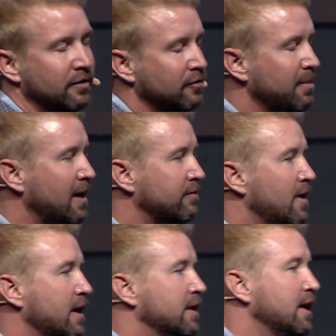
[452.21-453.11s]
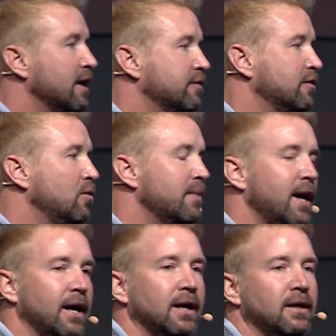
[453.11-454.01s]
And as a matter of fact, it got so
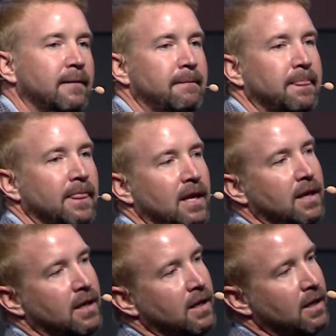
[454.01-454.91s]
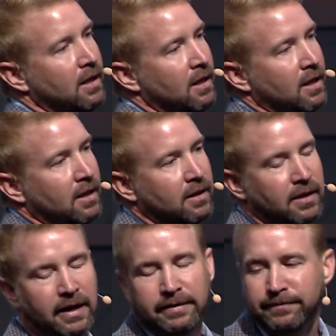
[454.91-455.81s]
bad
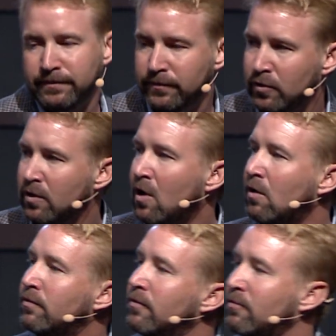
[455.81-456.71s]
that I took off the